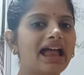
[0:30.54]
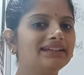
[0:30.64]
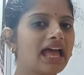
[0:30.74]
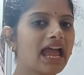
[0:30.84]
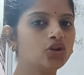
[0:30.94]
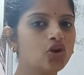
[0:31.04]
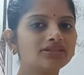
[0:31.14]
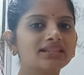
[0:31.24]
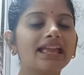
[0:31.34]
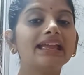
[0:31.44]
And
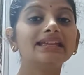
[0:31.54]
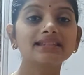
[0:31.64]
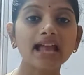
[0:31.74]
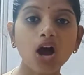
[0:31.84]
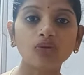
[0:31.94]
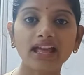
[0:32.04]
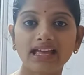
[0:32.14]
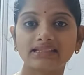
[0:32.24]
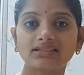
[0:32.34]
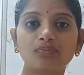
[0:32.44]
nylons is known
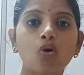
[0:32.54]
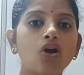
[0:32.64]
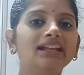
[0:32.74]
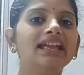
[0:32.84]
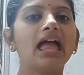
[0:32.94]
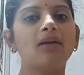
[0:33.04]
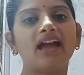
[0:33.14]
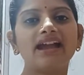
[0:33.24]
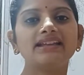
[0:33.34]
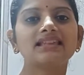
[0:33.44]
as
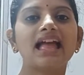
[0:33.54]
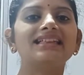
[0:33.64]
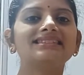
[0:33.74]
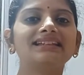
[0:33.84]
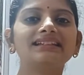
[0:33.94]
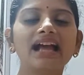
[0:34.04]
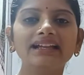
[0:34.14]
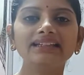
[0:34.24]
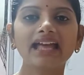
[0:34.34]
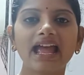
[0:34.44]
polyamides as it
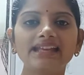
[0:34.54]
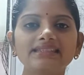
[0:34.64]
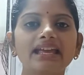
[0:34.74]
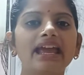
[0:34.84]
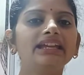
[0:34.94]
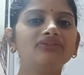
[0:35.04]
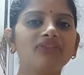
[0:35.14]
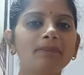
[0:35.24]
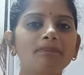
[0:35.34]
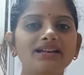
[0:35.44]
contains
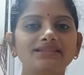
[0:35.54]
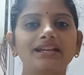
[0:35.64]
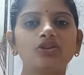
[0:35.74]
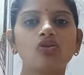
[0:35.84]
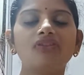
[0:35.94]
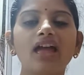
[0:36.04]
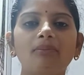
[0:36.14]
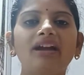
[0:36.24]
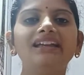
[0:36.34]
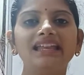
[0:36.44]
85% of
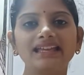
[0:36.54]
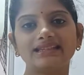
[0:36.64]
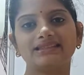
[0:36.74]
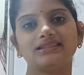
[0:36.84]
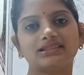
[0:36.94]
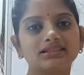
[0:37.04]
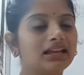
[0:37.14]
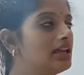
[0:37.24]
amide linkages.